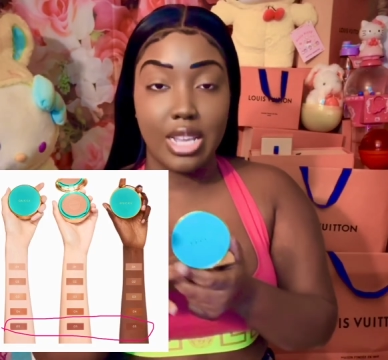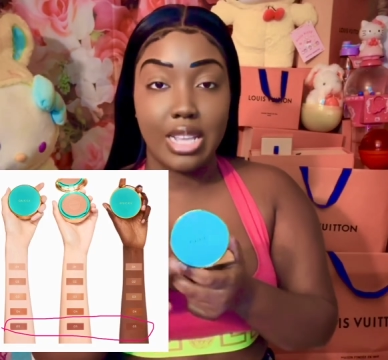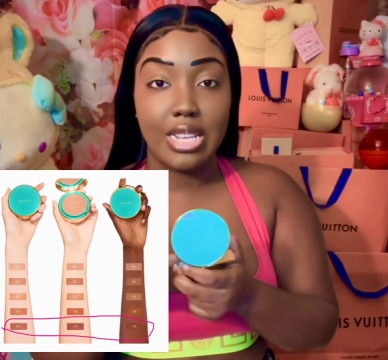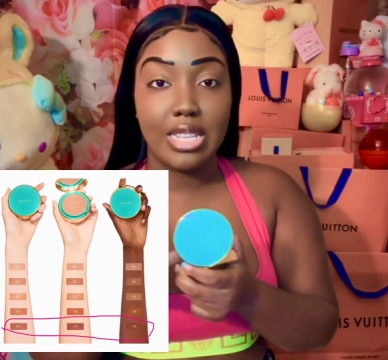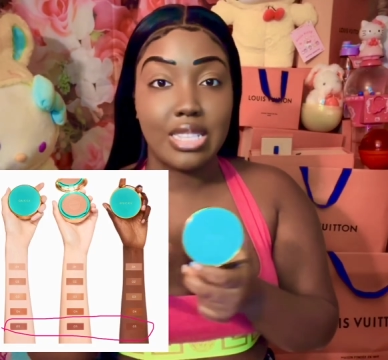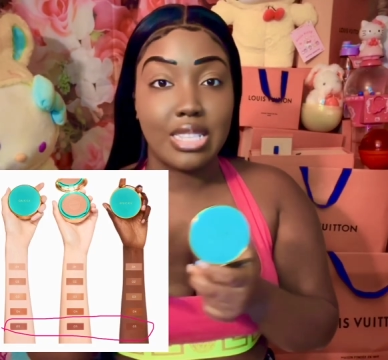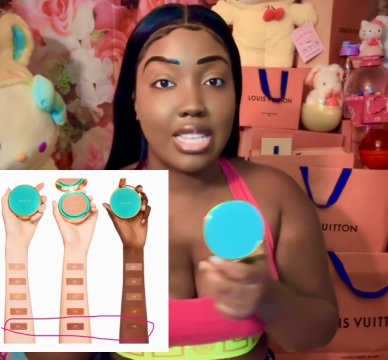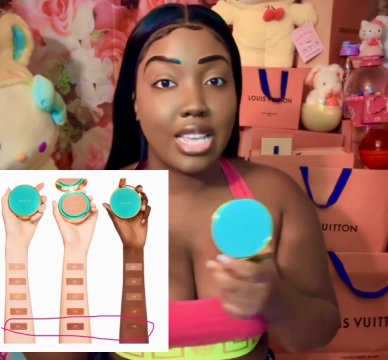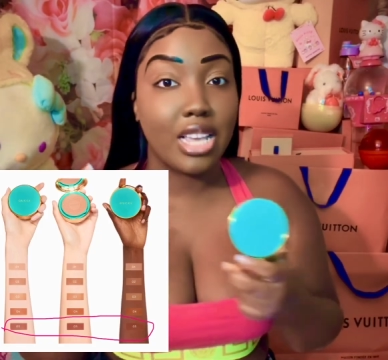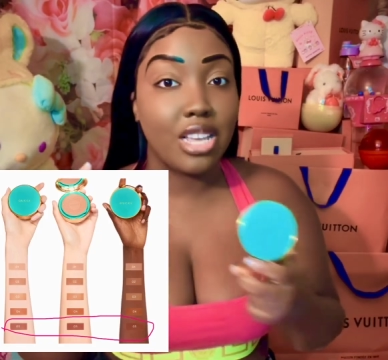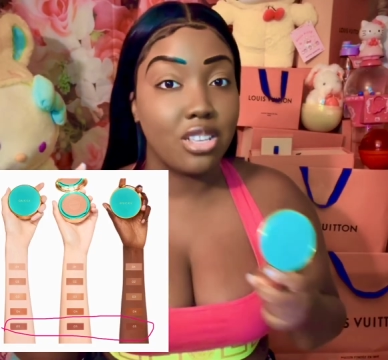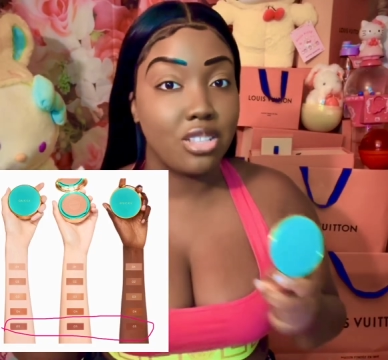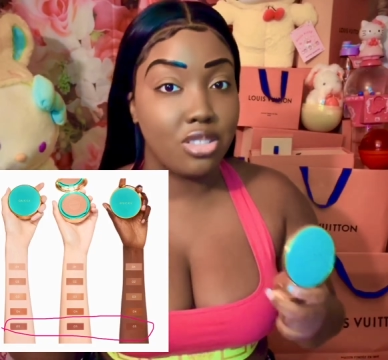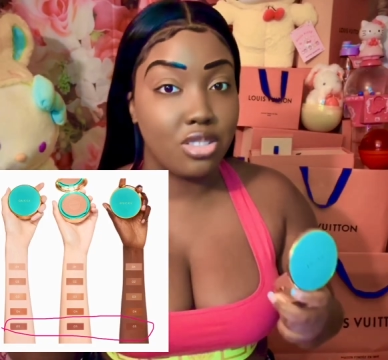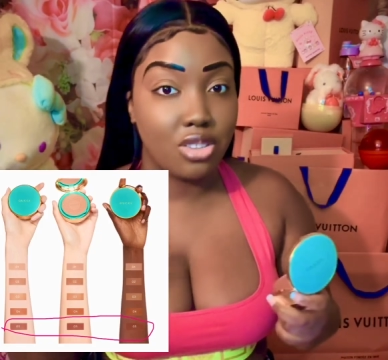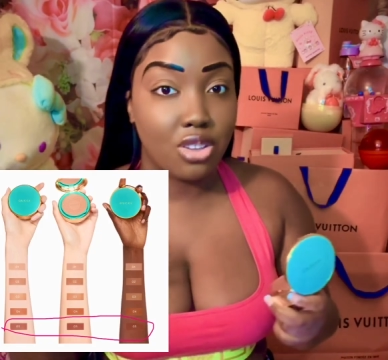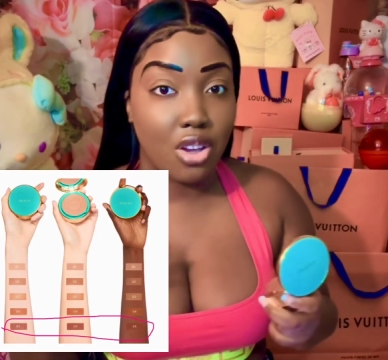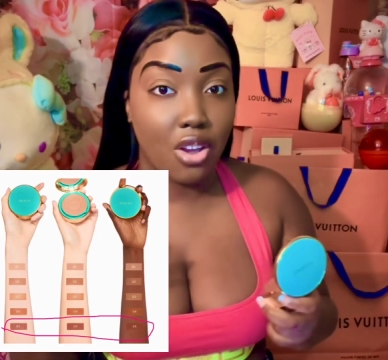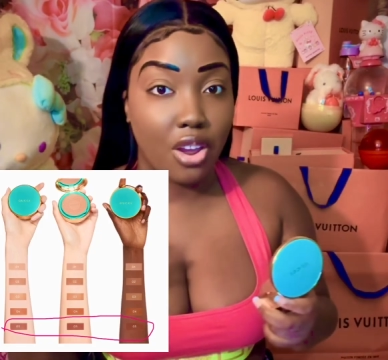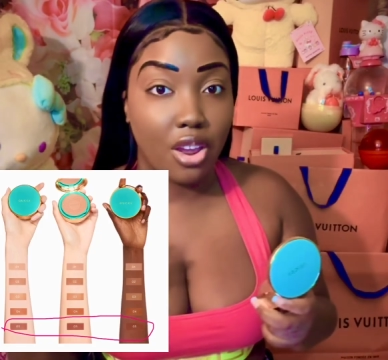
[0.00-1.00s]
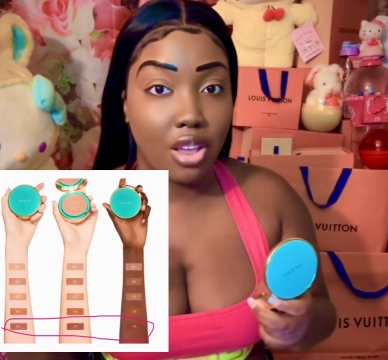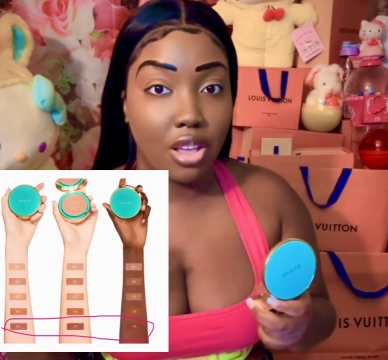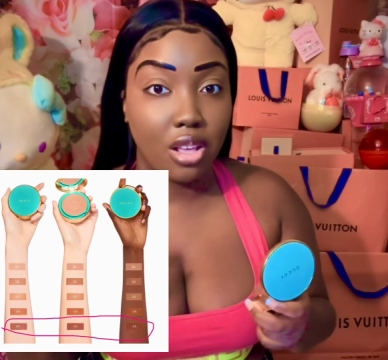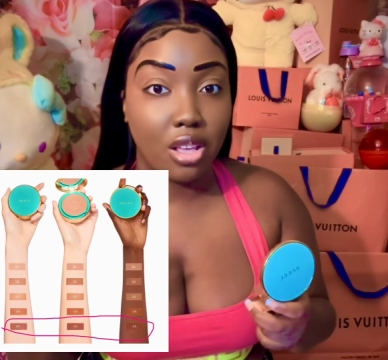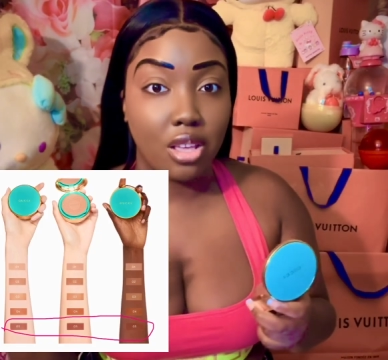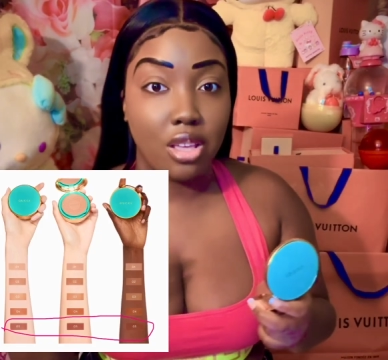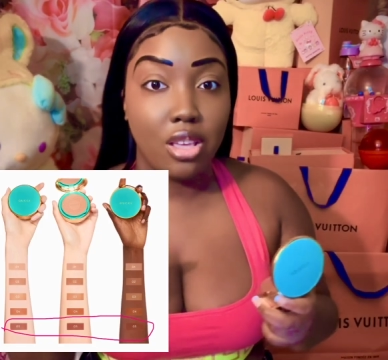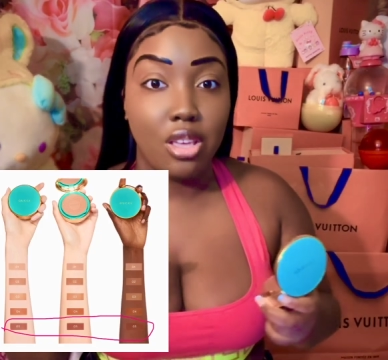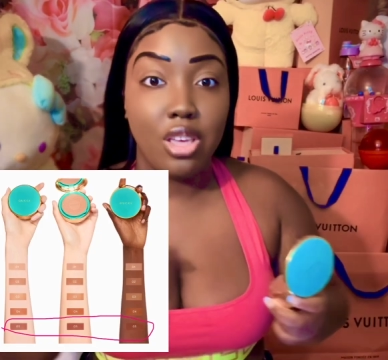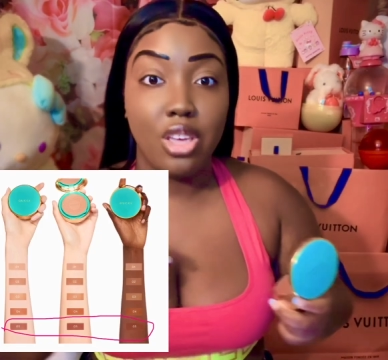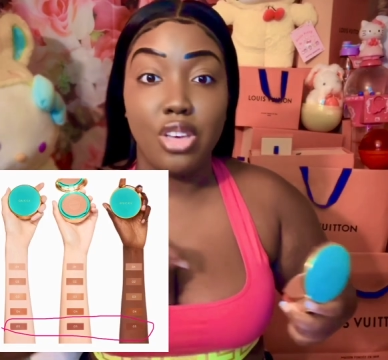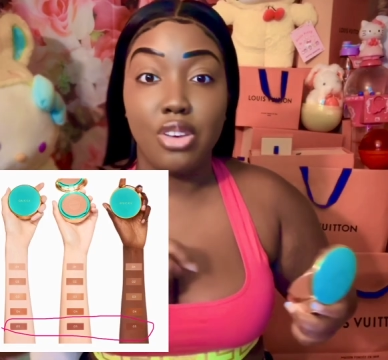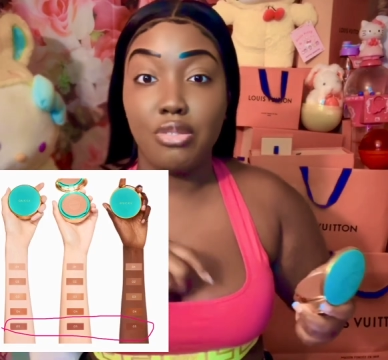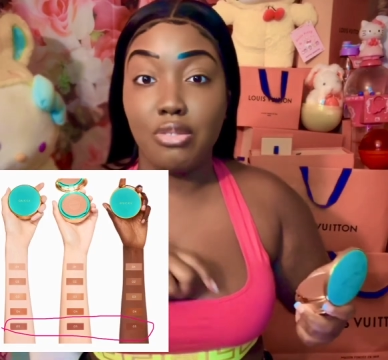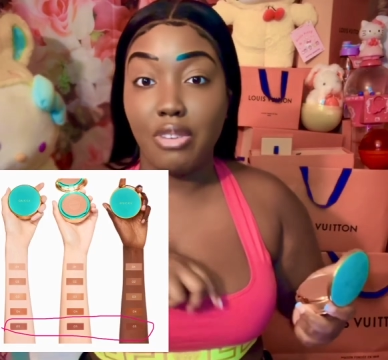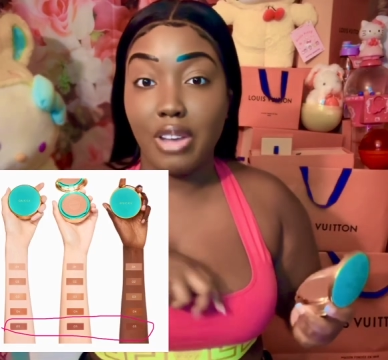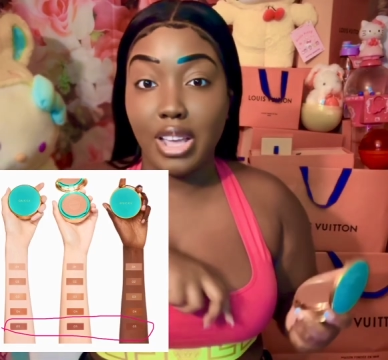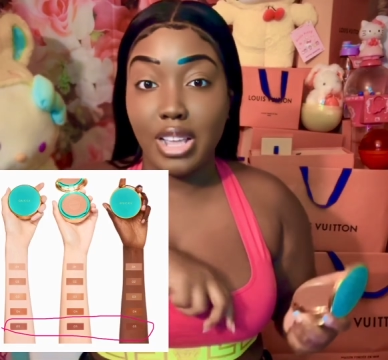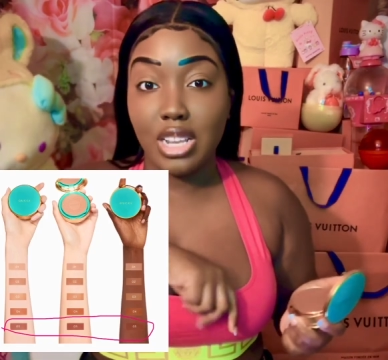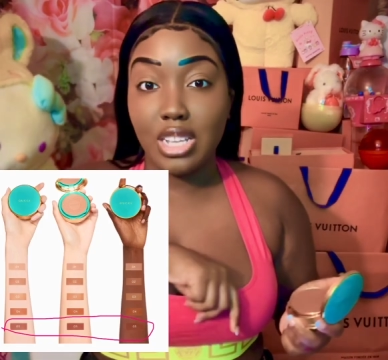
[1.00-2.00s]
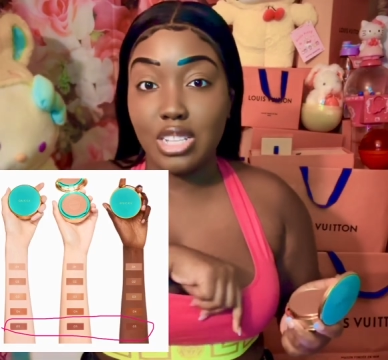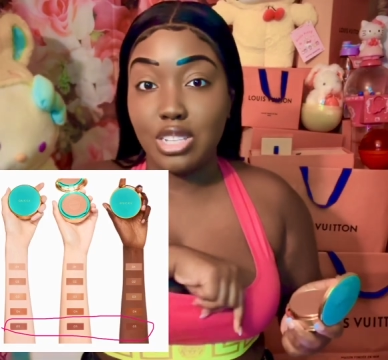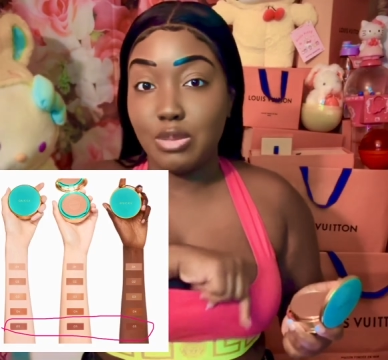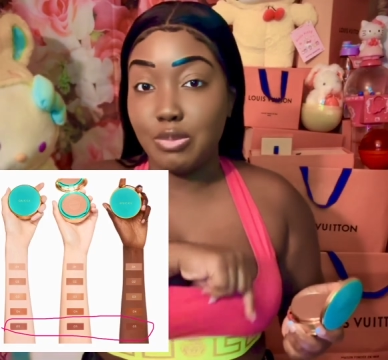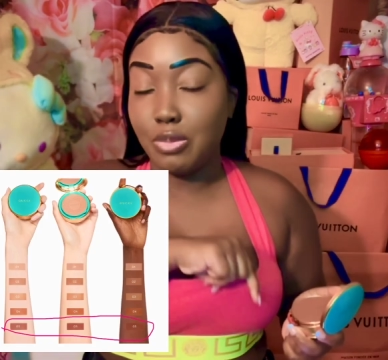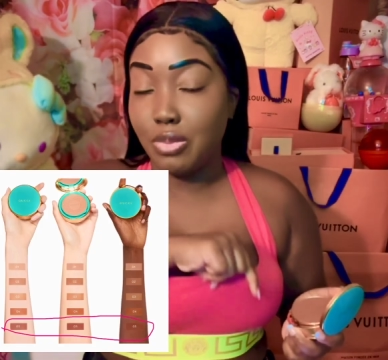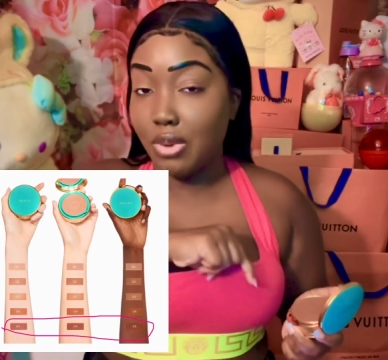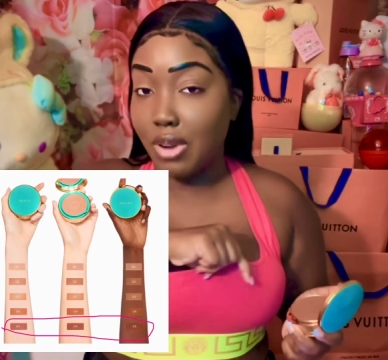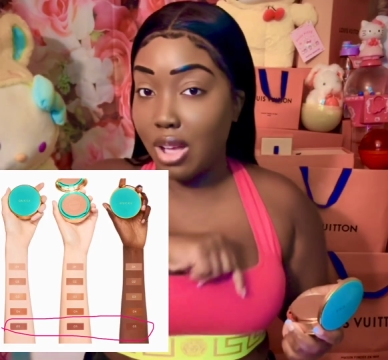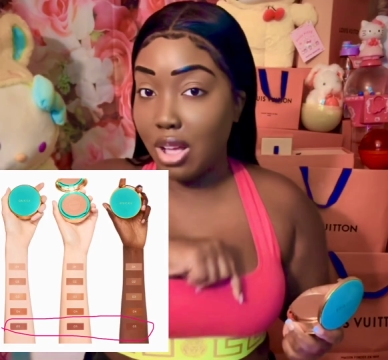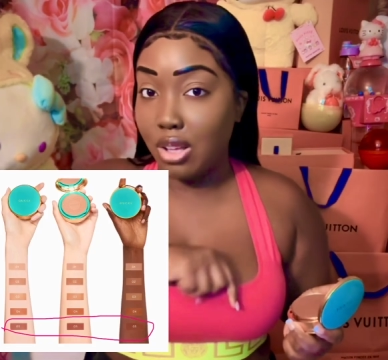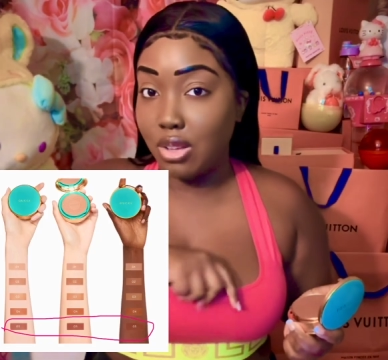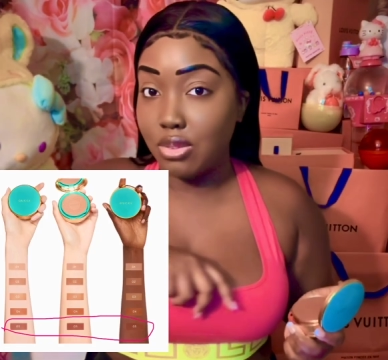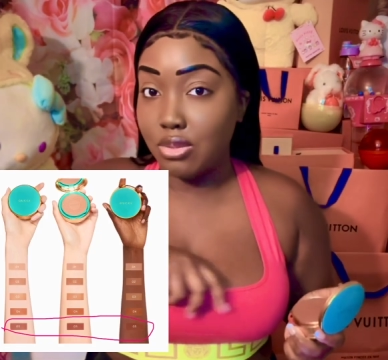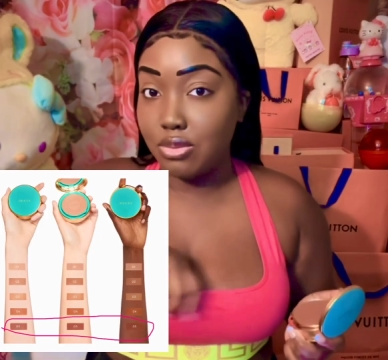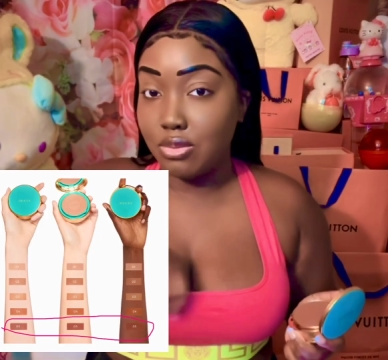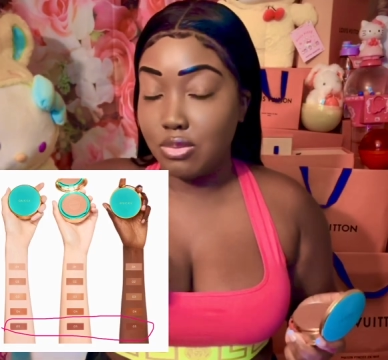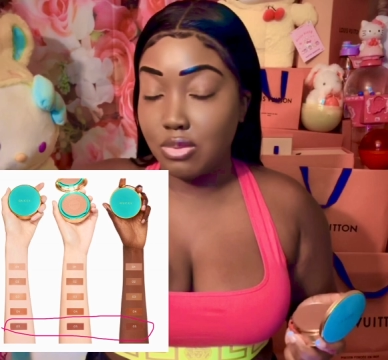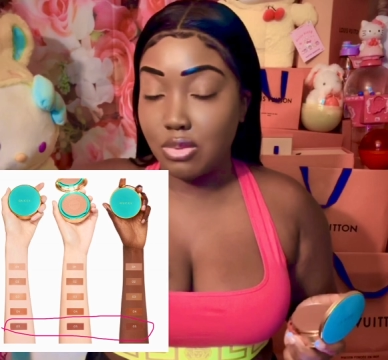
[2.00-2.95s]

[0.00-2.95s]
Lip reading: and it's like a dark reddish brown.